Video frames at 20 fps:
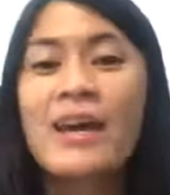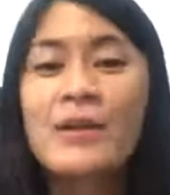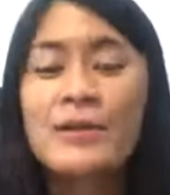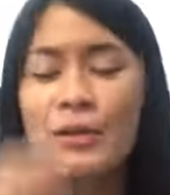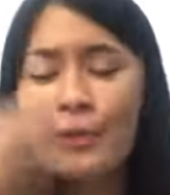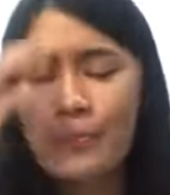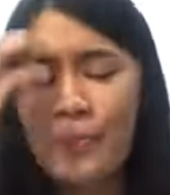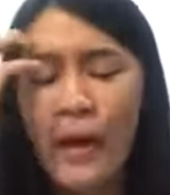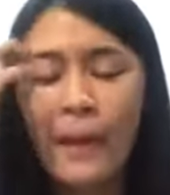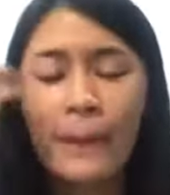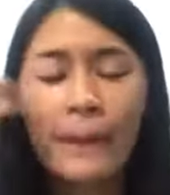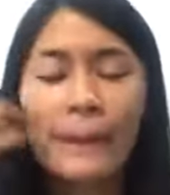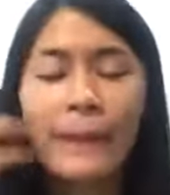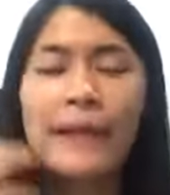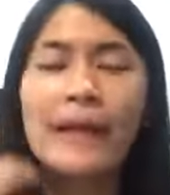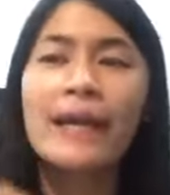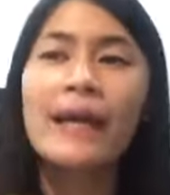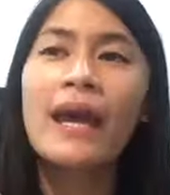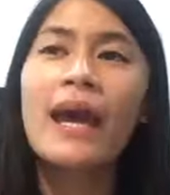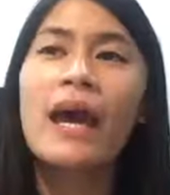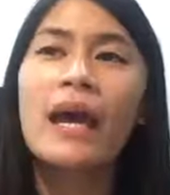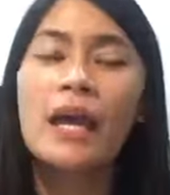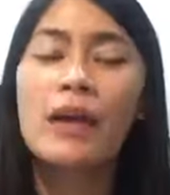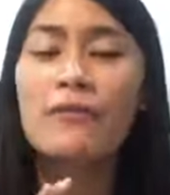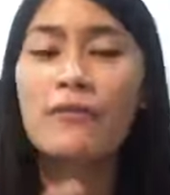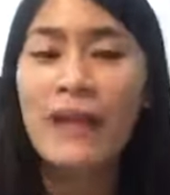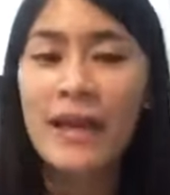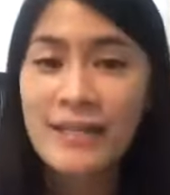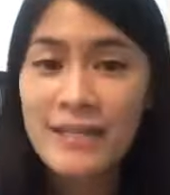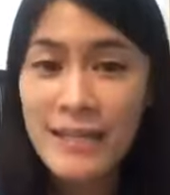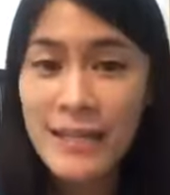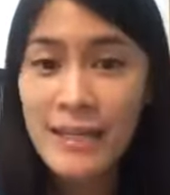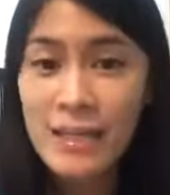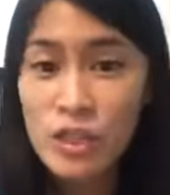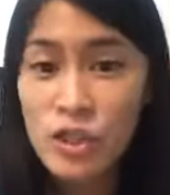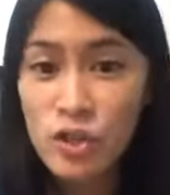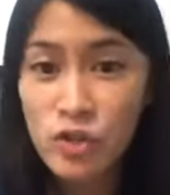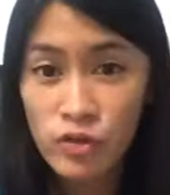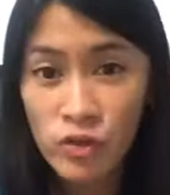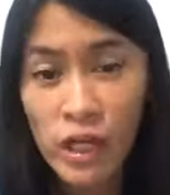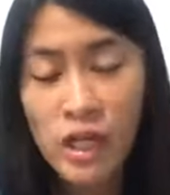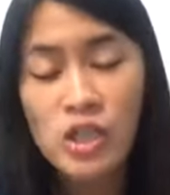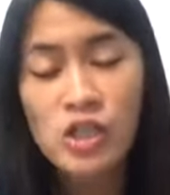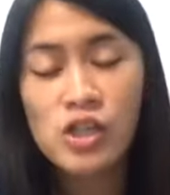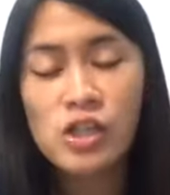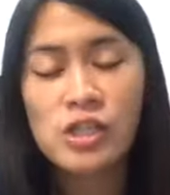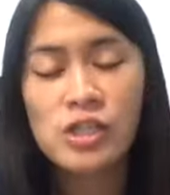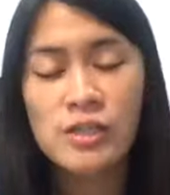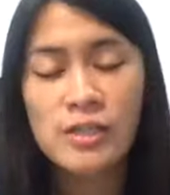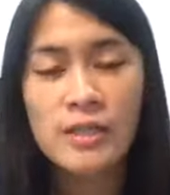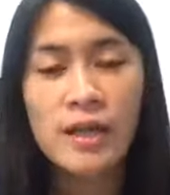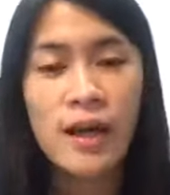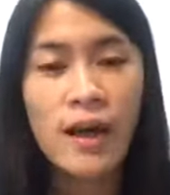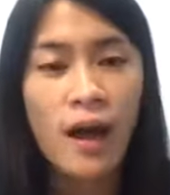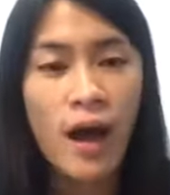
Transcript: So probably if let's say a stranger's